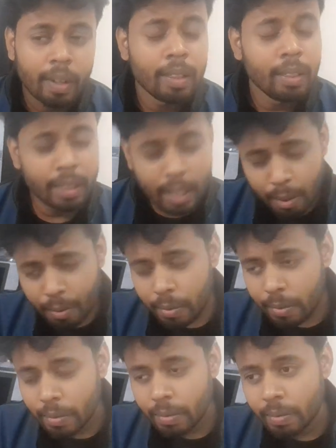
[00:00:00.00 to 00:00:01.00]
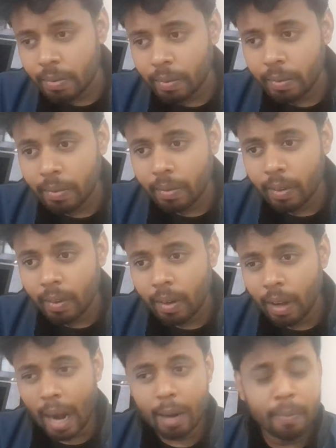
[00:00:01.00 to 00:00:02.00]
new
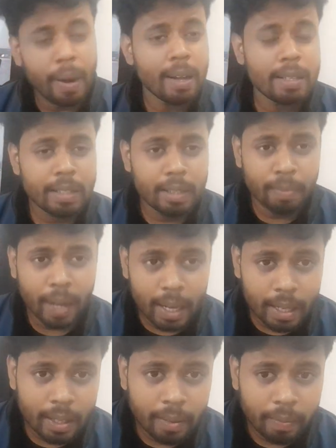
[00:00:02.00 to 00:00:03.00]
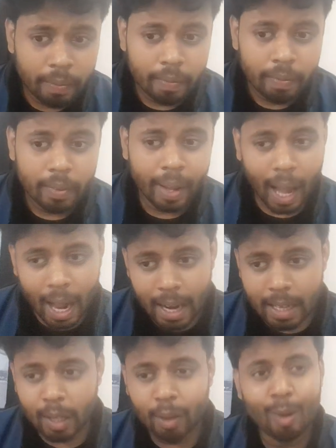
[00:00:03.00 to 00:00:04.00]
advancement
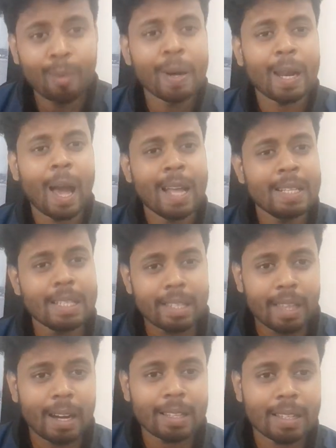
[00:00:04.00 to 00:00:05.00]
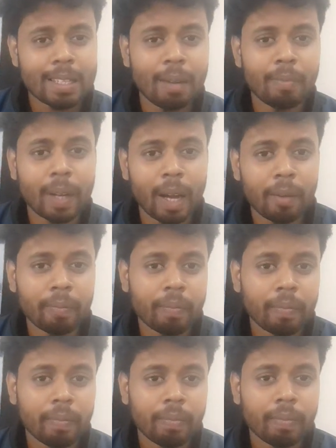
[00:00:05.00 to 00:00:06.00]
and the globalization at the same time
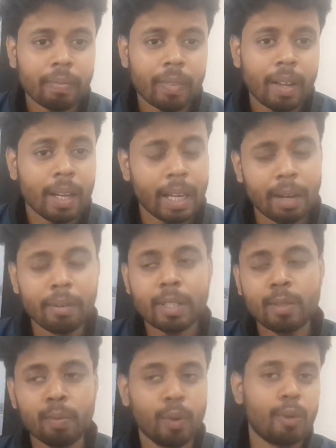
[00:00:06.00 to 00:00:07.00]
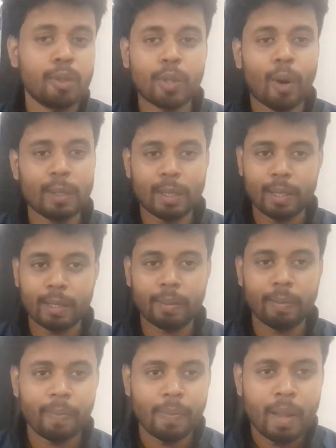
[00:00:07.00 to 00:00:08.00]
gave us more choices.
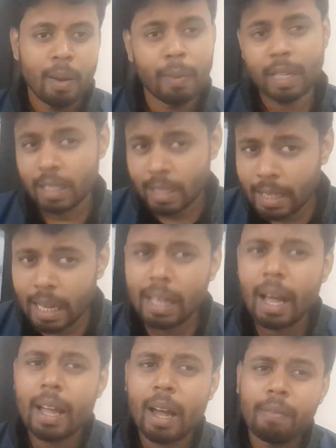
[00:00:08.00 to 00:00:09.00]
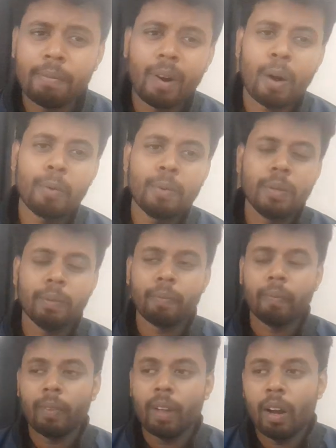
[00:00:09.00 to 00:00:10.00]
But still I have found
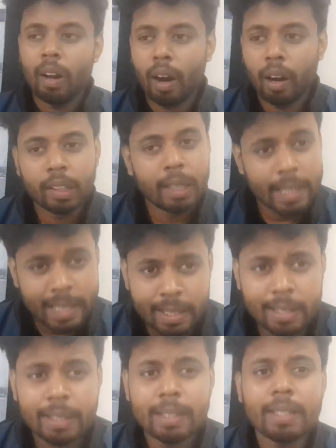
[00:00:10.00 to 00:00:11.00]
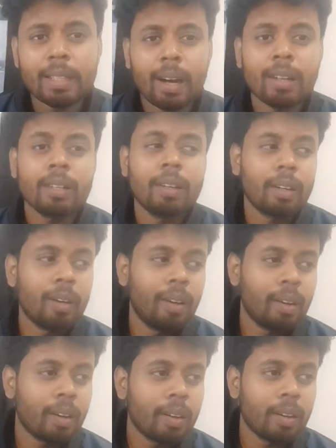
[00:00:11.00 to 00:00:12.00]
the researchers are
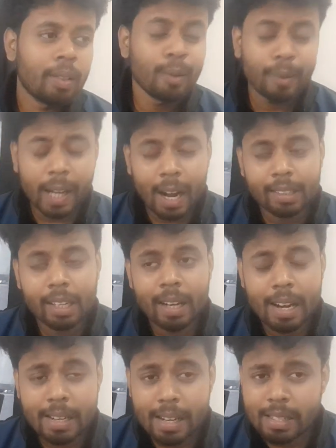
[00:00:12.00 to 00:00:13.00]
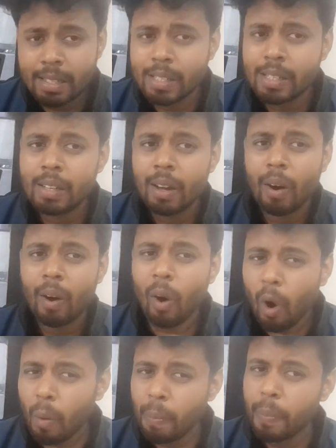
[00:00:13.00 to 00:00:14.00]
looking at the tendency
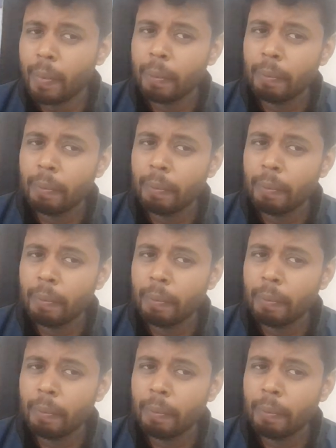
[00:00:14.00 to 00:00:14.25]
of